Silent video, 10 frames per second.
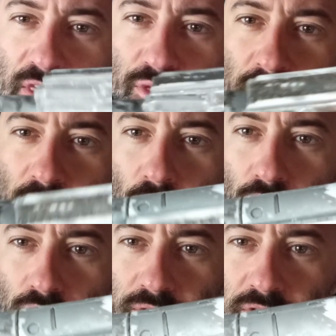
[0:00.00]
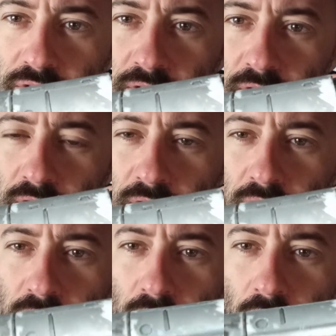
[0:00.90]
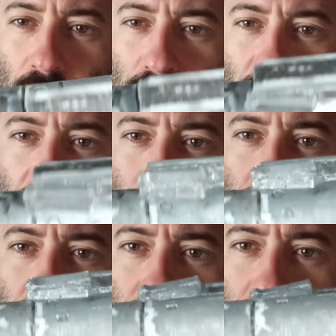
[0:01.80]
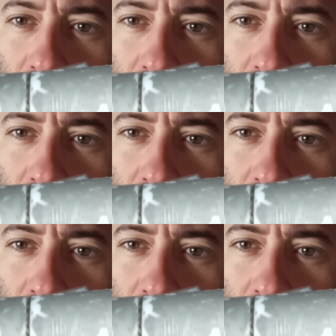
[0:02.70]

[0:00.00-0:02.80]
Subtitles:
V3 holes all around.